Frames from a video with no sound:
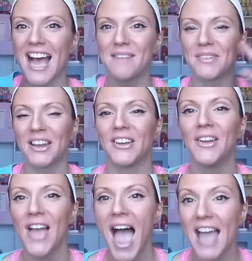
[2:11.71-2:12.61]
down below.
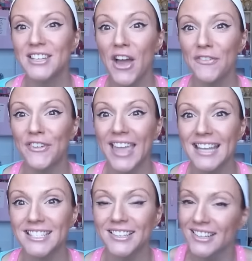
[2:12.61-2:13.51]
And don't
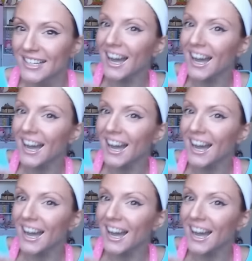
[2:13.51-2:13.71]
forget to